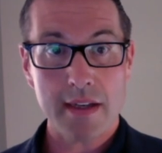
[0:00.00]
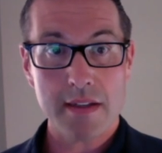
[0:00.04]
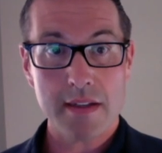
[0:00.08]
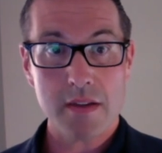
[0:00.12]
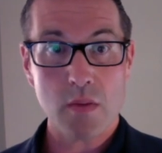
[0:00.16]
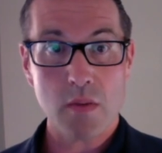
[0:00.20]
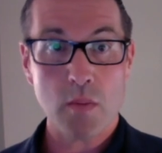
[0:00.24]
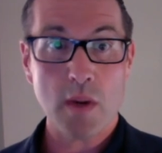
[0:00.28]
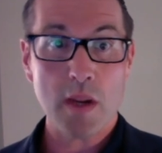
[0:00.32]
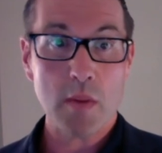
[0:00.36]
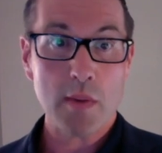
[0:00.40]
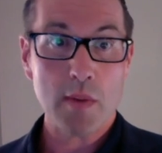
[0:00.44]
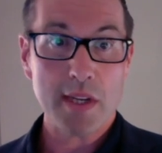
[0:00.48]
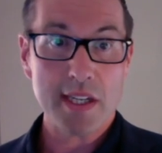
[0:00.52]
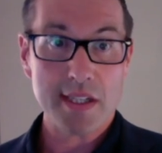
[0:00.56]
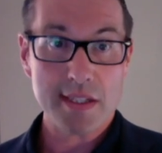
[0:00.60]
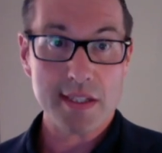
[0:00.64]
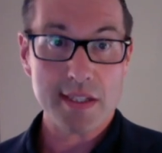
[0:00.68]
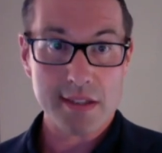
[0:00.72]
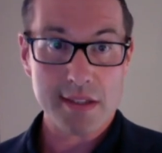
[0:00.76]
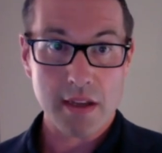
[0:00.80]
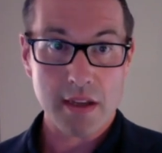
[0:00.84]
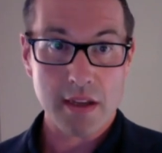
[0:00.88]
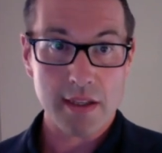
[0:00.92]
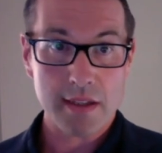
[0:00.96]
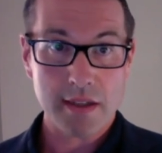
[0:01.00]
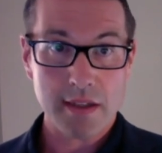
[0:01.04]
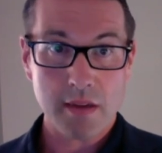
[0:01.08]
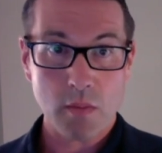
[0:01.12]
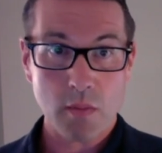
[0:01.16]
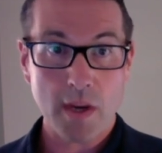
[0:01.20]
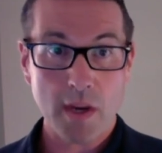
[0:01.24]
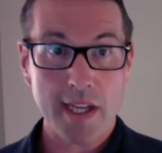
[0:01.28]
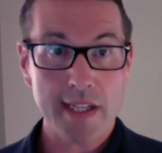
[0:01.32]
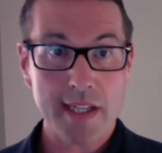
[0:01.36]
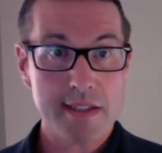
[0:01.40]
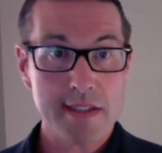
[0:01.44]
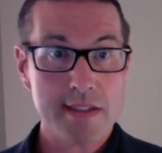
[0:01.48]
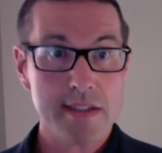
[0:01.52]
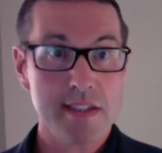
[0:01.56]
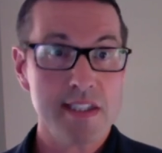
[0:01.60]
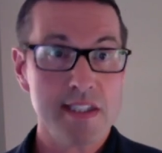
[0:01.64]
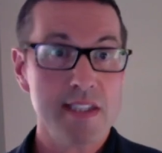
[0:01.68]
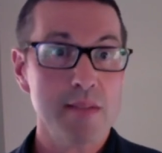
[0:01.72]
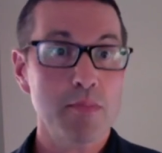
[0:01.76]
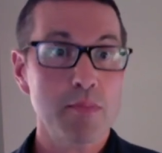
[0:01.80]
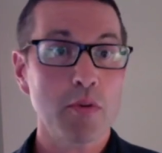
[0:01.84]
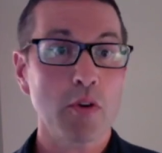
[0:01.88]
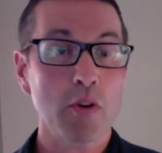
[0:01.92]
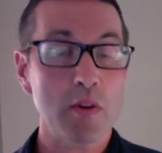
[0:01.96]
the way we can design ways to
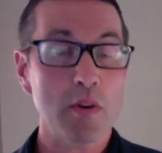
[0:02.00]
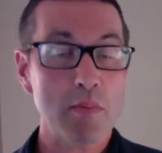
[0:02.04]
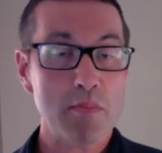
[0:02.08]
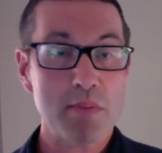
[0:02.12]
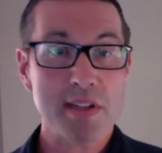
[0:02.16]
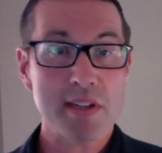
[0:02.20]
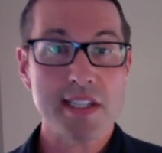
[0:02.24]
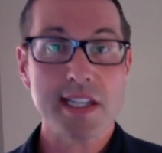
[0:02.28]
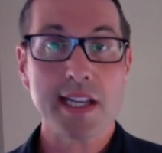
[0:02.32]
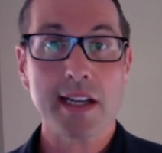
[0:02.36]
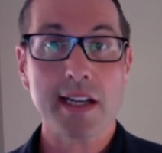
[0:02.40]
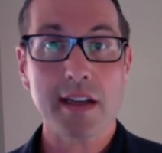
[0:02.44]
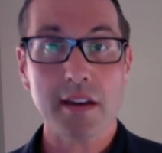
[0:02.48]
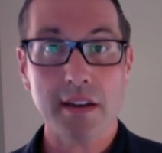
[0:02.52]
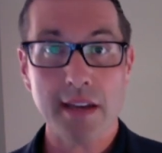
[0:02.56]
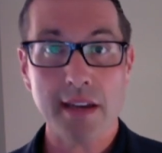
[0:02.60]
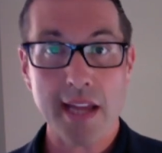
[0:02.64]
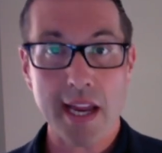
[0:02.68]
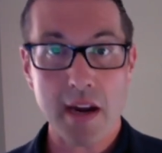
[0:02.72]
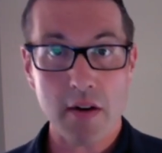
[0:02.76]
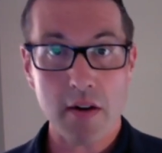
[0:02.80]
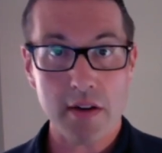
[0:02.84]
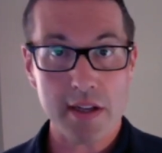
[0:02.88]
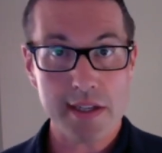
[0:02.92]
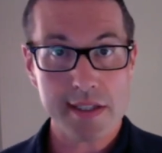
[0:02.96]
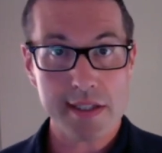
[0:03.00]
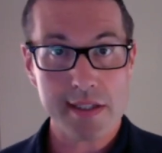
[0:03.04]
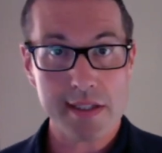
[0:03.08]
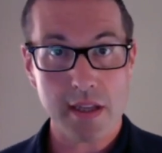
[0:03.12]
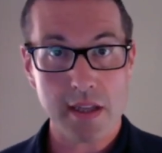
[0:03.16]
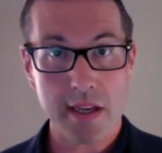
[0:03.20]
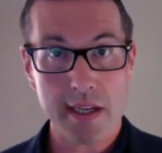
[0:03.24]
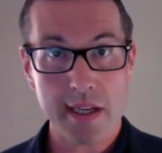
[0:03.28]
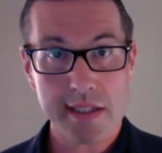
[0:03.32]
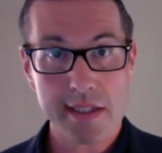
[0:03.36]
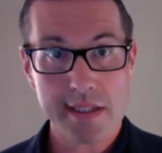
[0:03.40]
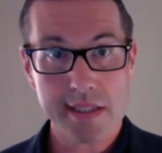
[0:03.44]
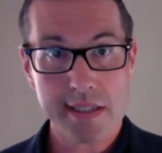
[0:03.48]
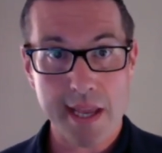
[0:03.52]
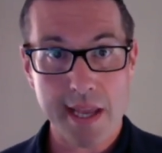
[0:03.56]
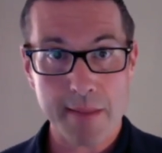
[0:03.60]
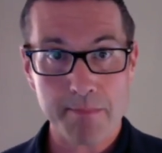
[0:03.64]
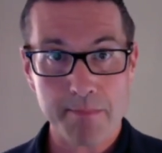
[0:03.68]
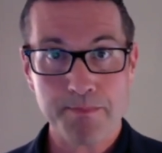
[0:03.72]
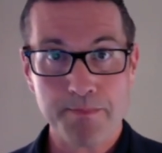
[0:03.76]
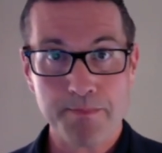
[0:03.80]
support them, particularly in areas like STEM.